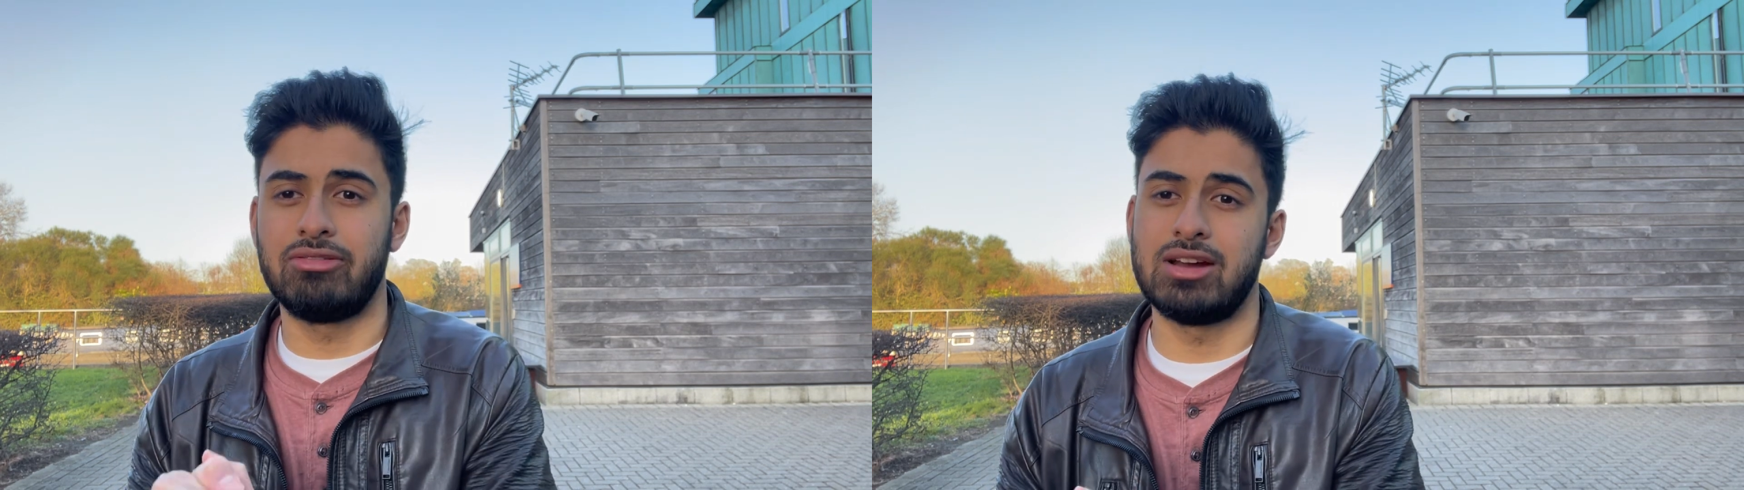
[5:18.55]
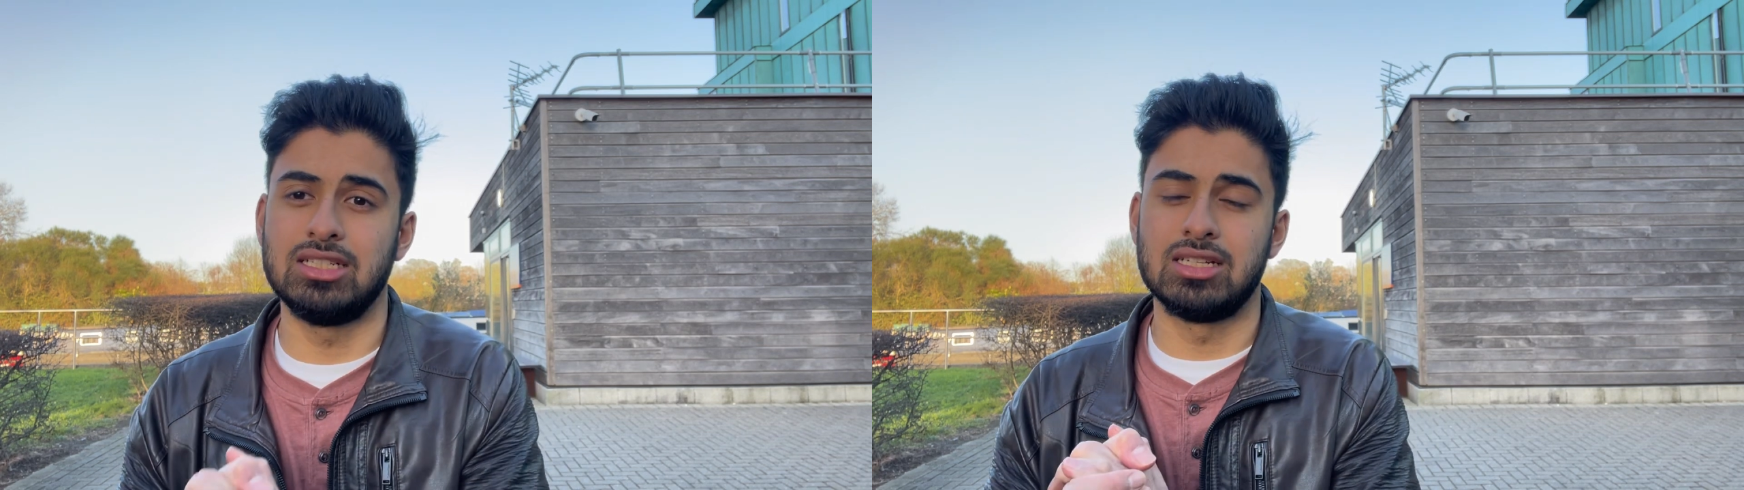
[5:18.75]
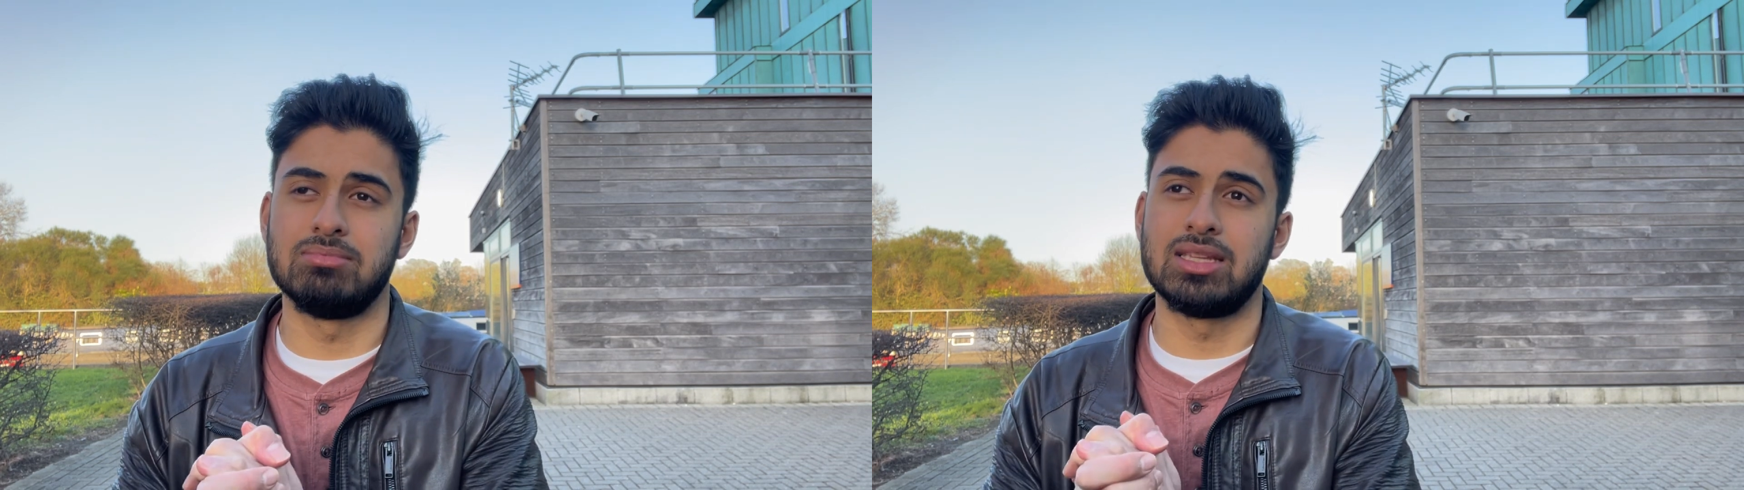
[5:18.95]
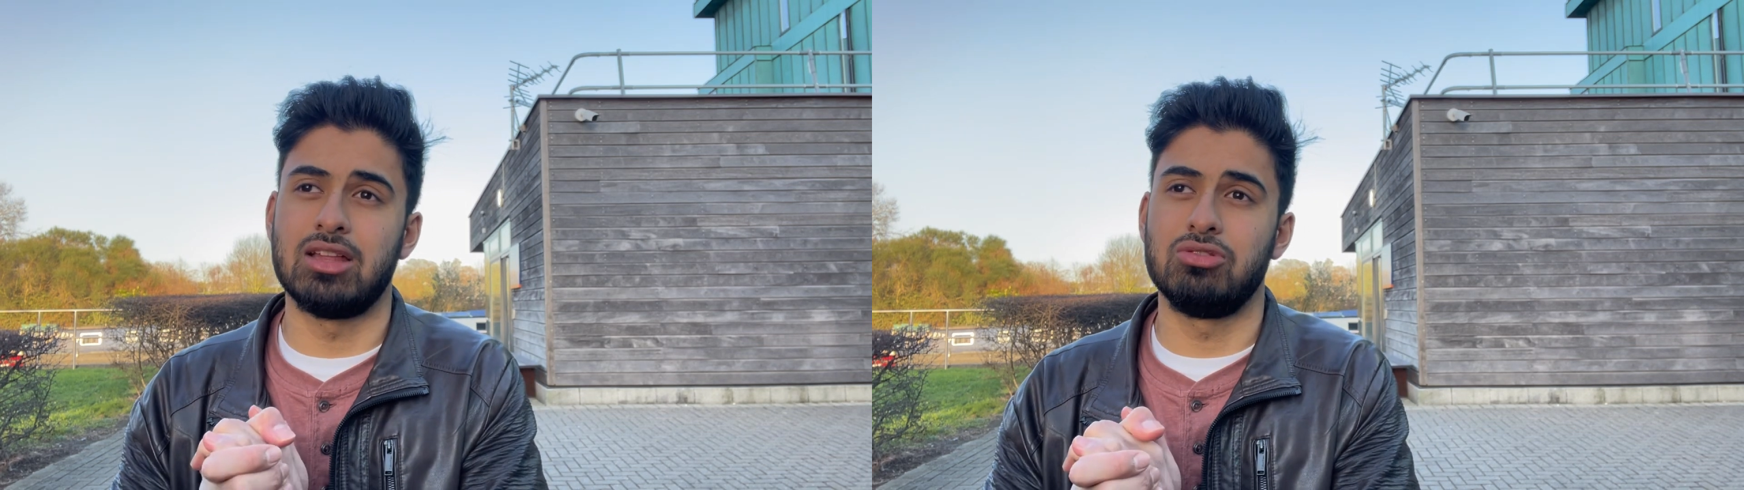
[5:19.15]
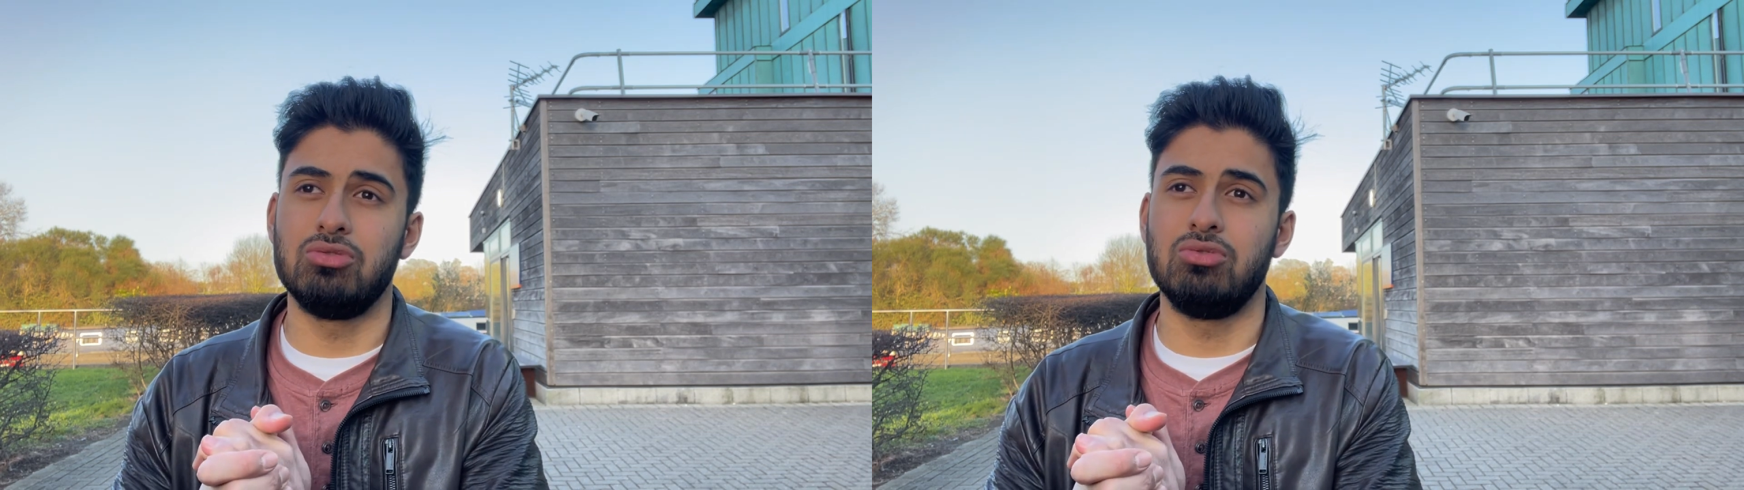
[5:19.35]
friendships
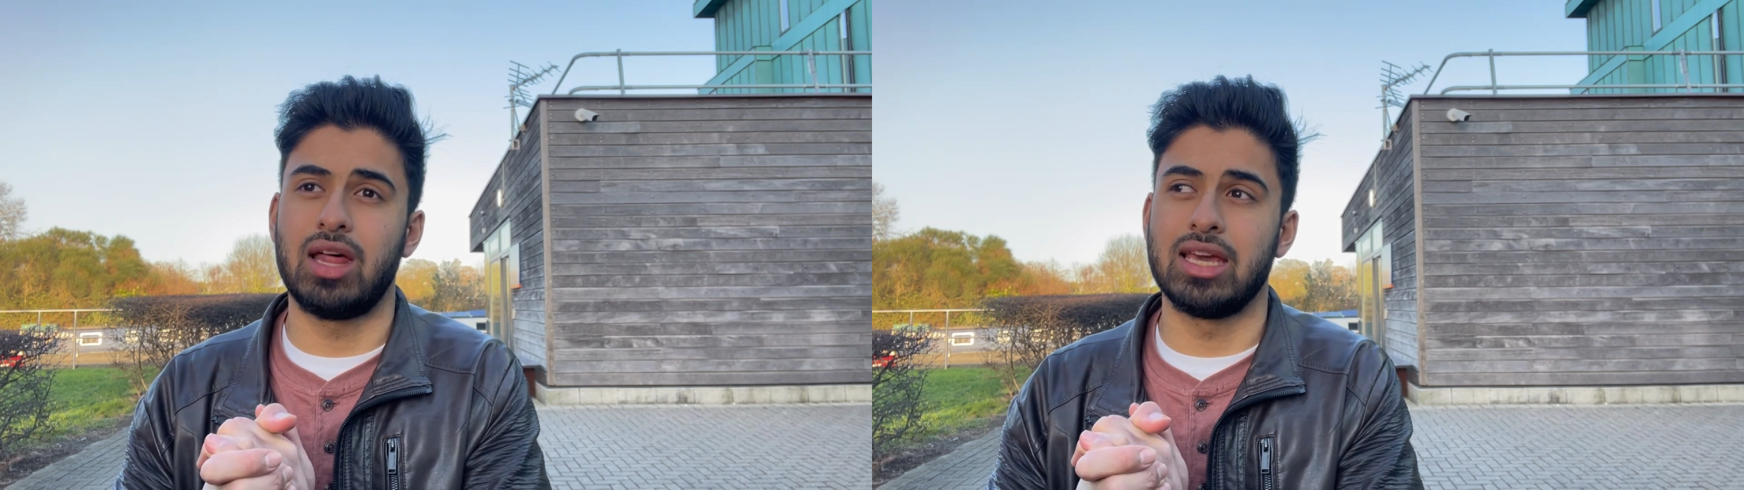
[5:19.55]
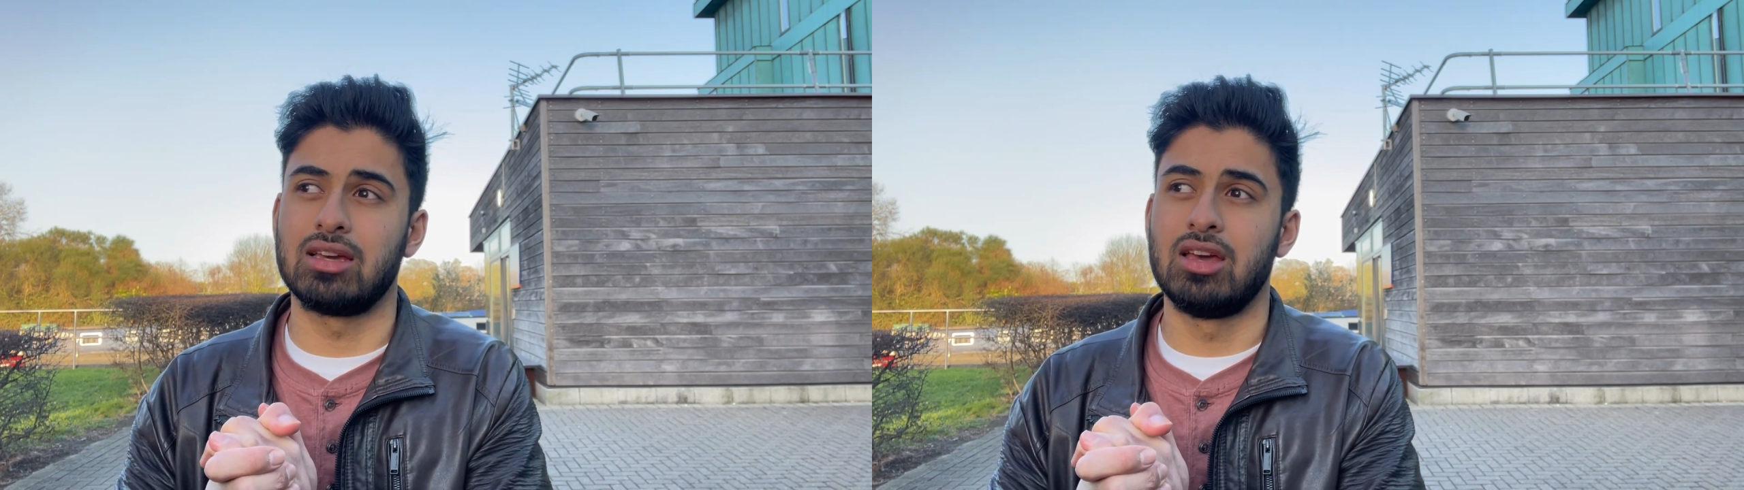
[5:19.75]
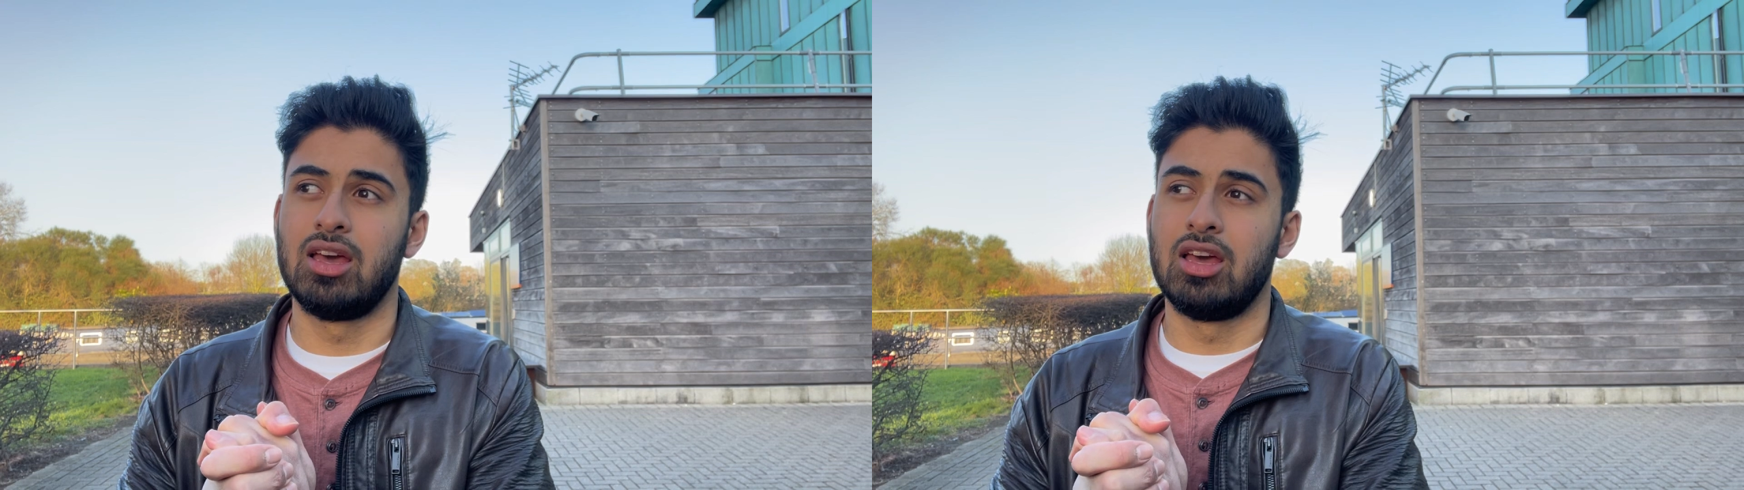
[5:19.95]
that do, like,